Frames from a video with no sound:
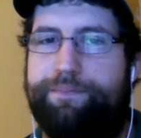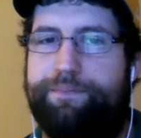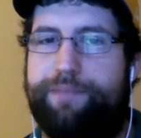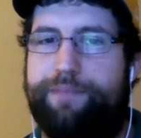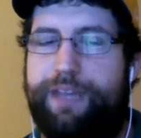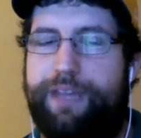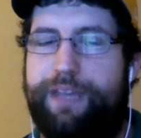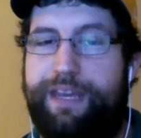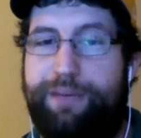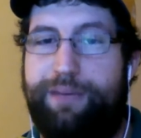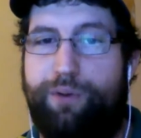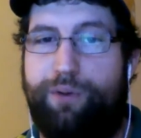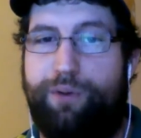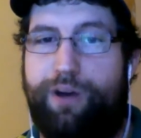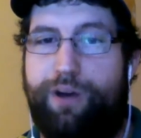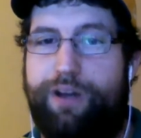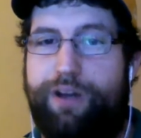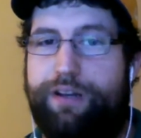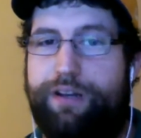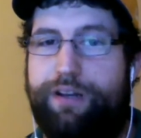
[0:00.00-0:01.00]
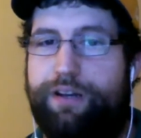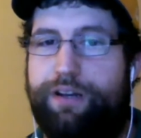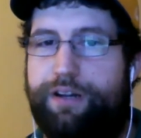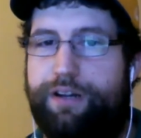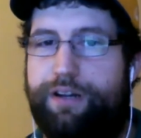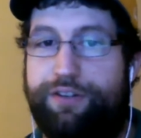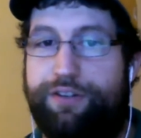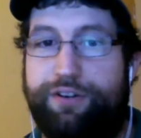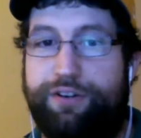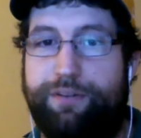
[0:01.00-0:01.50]
He won
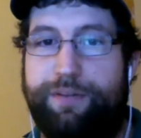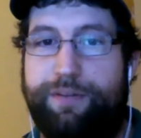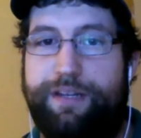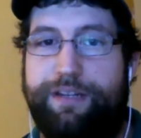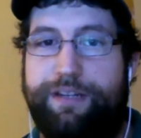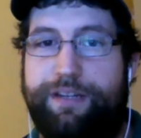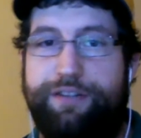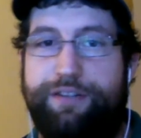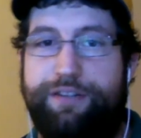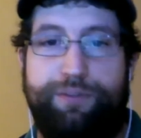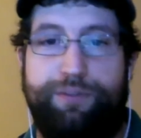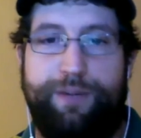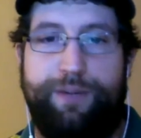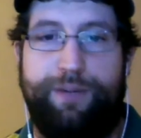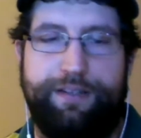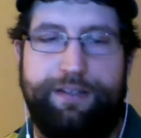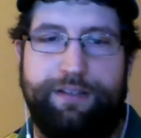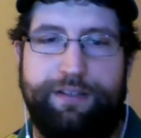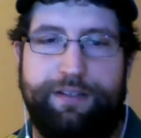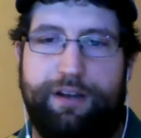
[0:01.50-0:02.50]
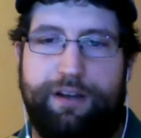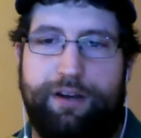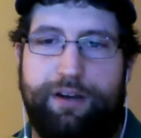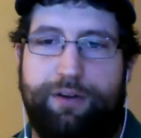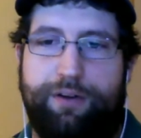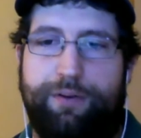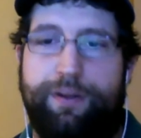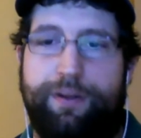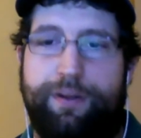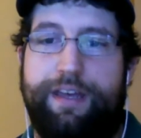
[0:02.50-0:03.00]
a tournament 2 weeks
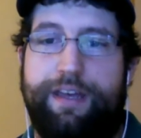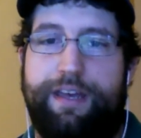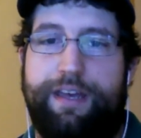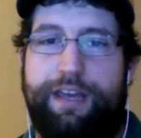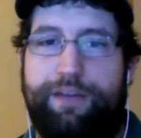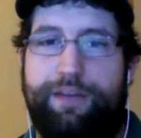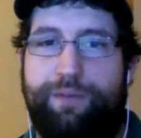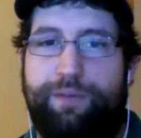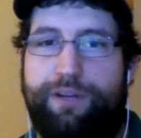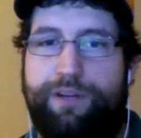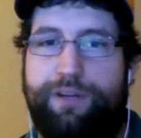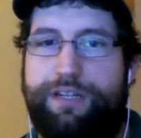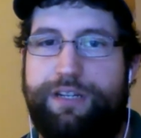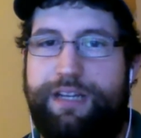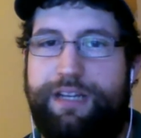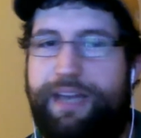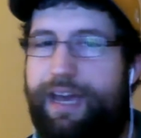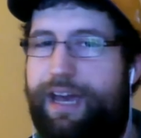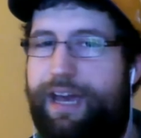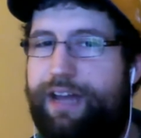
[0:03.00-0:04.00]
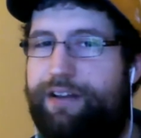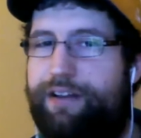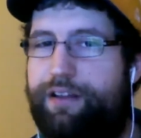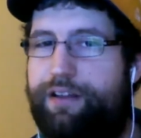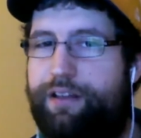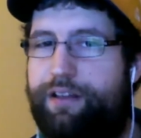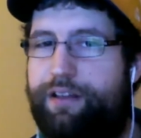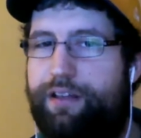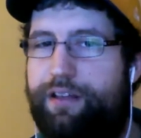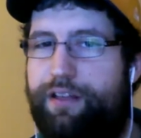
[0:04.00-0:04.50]
ago in which he
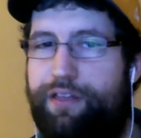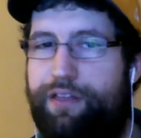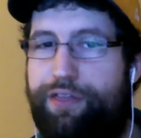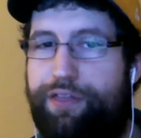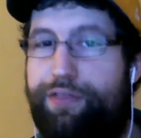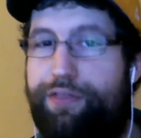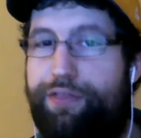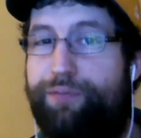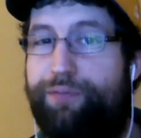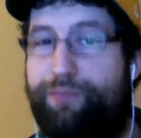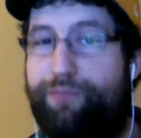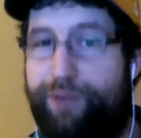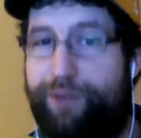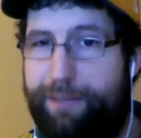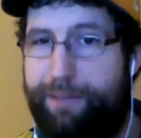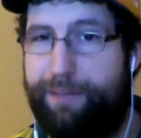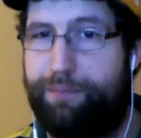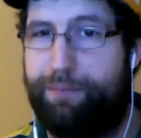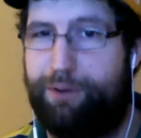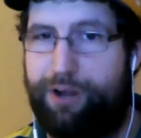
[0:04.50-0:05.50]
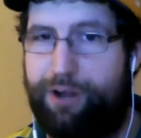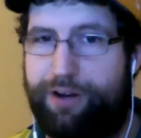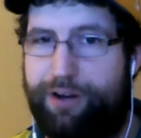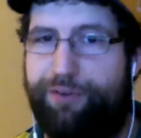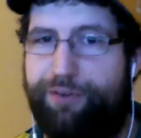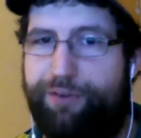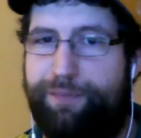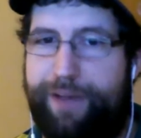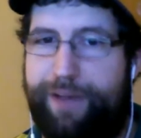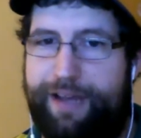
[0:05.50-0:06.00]
had 3
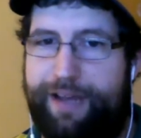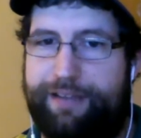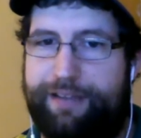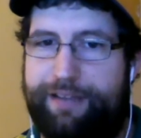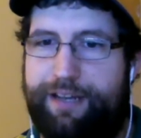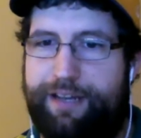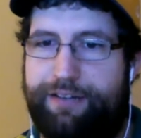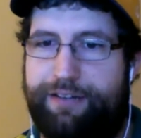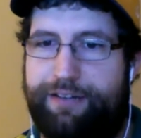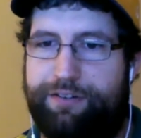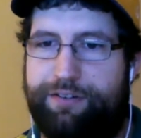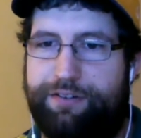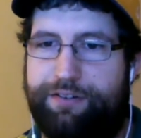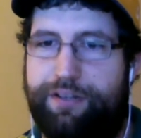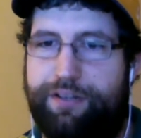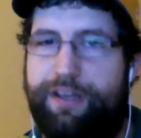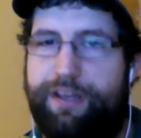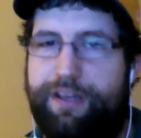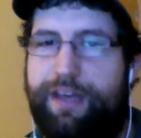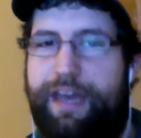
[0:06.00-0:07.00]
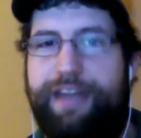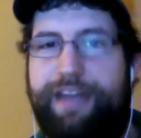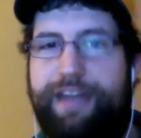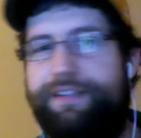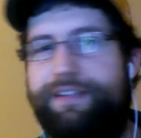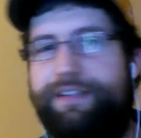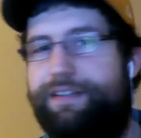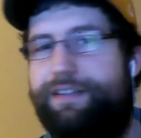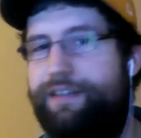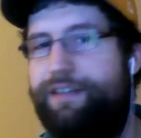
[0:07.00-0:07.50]
Broncos pass catchers and
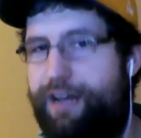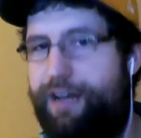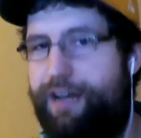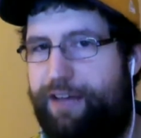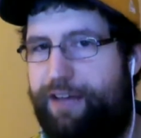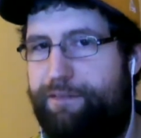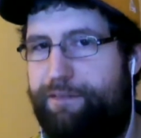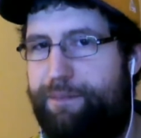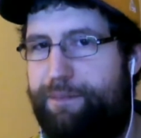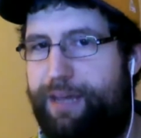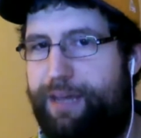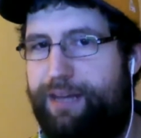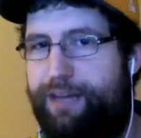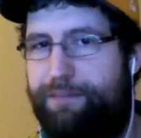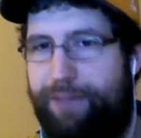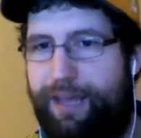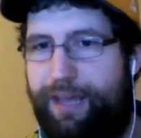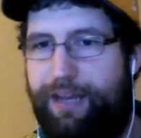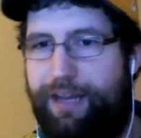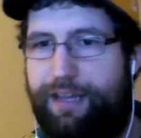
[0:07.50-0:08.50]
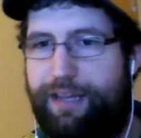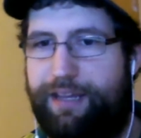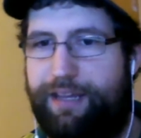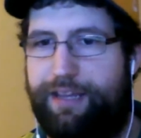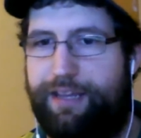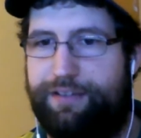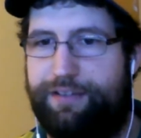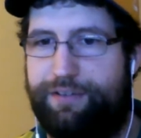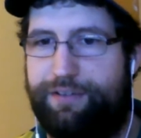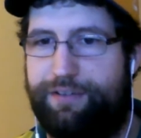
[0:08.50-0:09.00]
did not have Peyton Manning
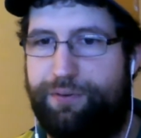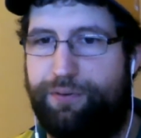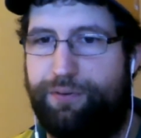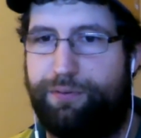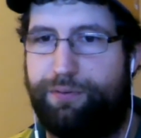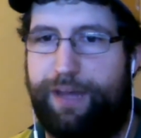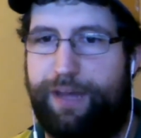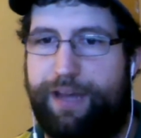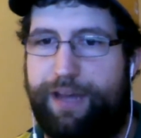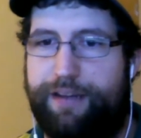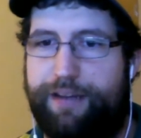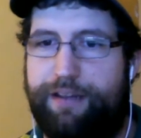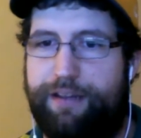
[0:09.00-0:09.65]
as his quarterback.